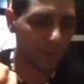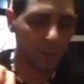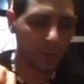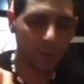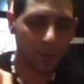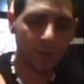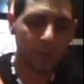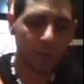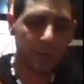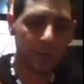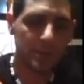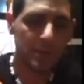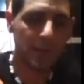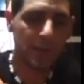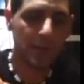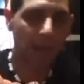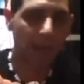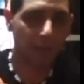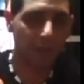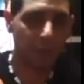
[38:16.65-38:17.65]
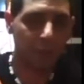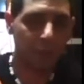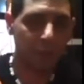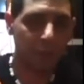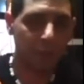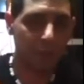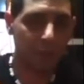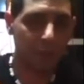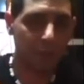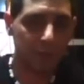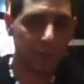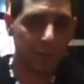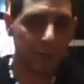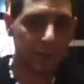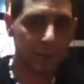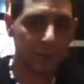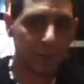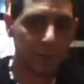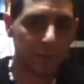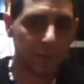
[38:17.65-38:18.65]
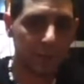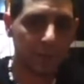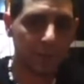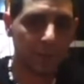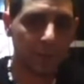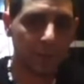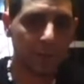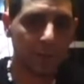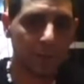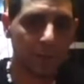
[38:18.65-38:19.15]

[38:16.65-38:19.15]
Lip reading: this is a half twist, okay?